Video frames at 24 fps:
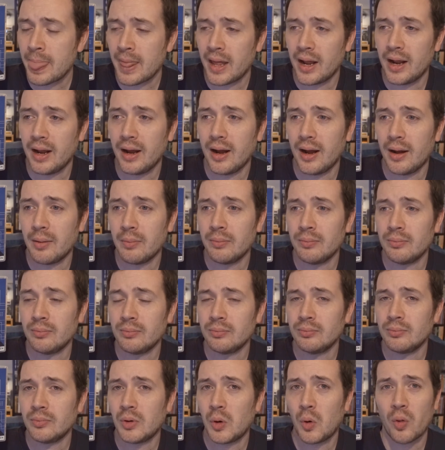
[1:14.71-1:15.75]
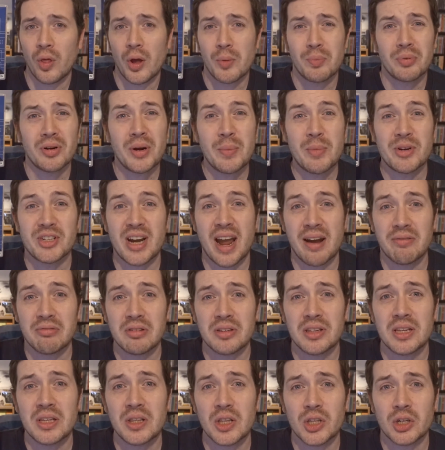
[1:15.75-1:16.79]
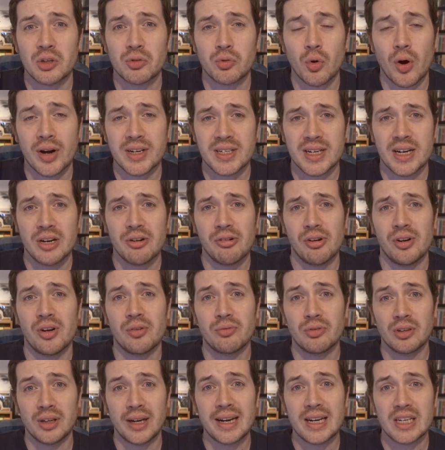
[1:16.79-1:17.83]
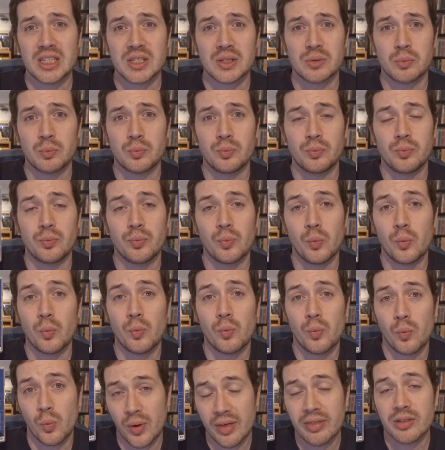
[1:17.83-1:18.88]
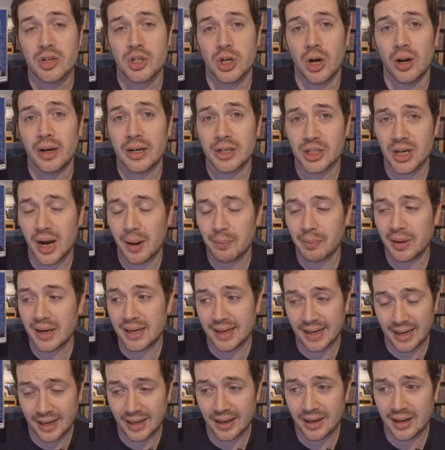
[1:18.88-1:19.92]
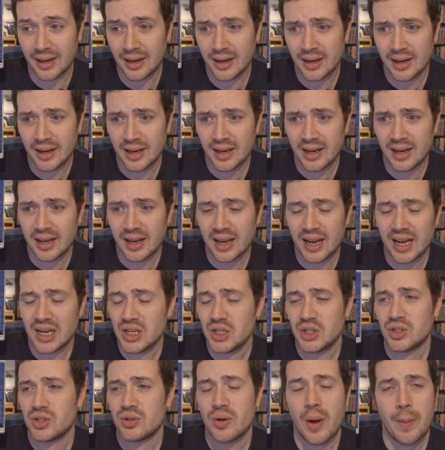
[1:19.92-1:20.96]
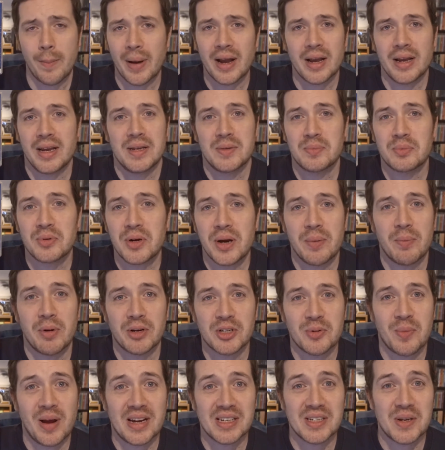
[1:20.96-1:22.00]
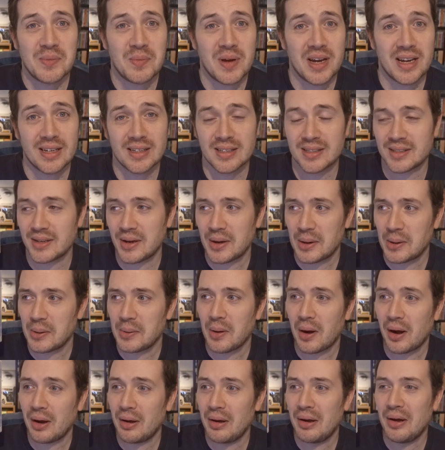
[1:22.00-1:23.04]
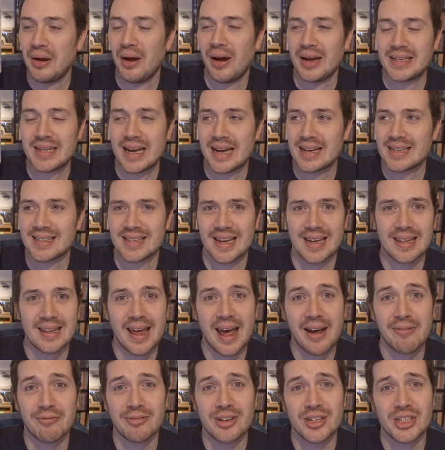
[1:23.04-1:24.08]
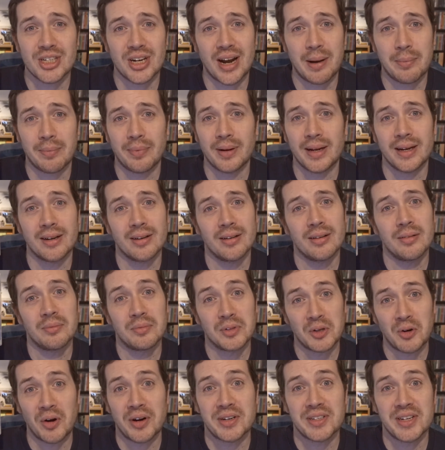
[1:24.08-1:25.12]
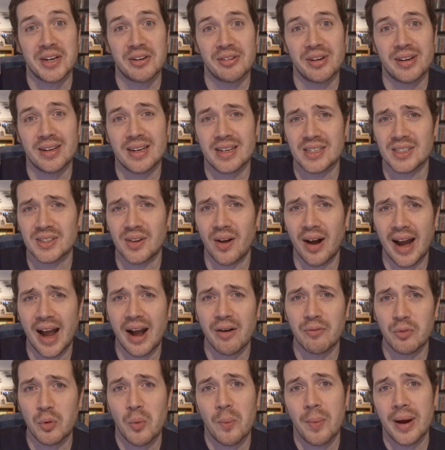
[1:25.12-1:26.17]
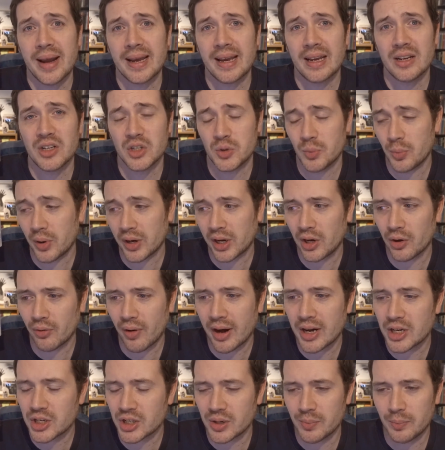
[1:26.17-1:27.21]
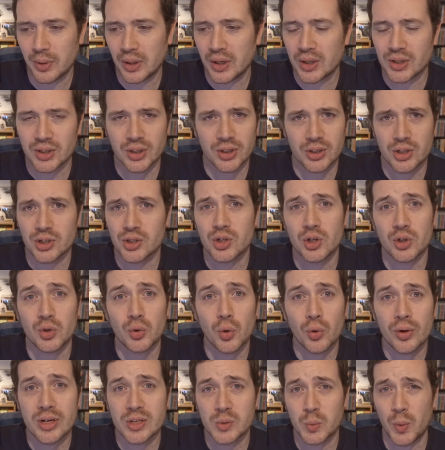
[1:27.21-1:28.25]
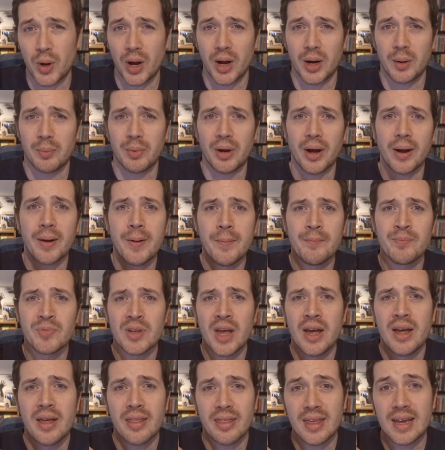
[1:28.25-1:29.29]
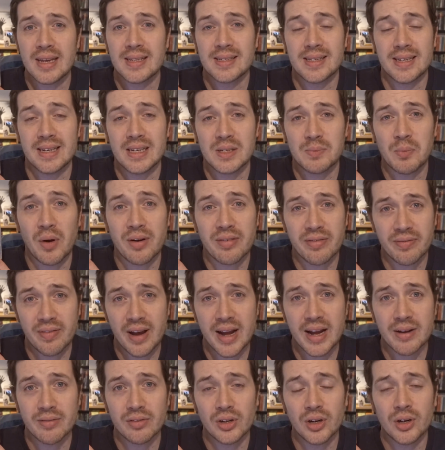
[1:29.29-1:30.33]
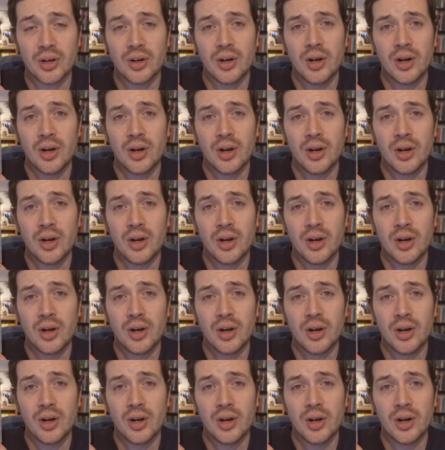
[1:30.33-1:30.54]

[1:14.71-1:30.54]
although pretty much everything the Criterion have released with Charlie Chaplin in is pretty much a masterpiece. So I dare say that every Chaplin Criterion disc that I have will make it into my curation because I just adore his work. But this is my favourite